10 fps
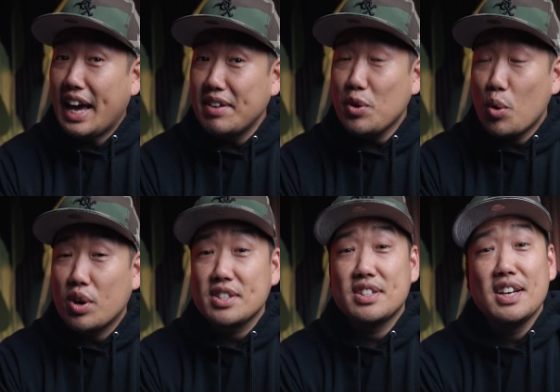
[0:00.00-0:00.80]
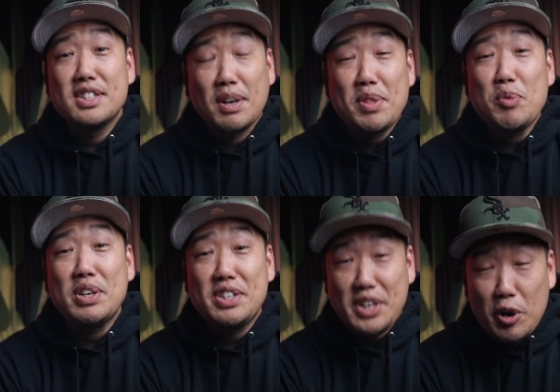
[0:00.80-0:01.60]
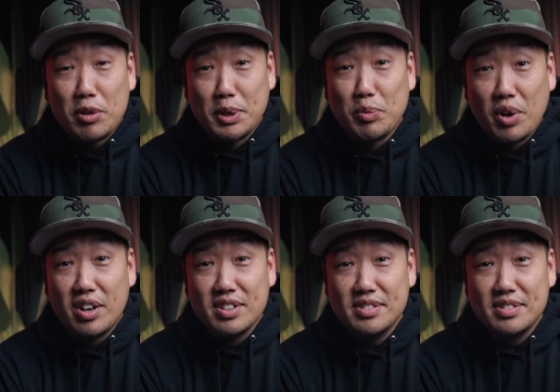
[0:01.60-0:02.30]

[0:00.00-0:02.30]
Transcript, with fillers: And of course, something went terribly wrong.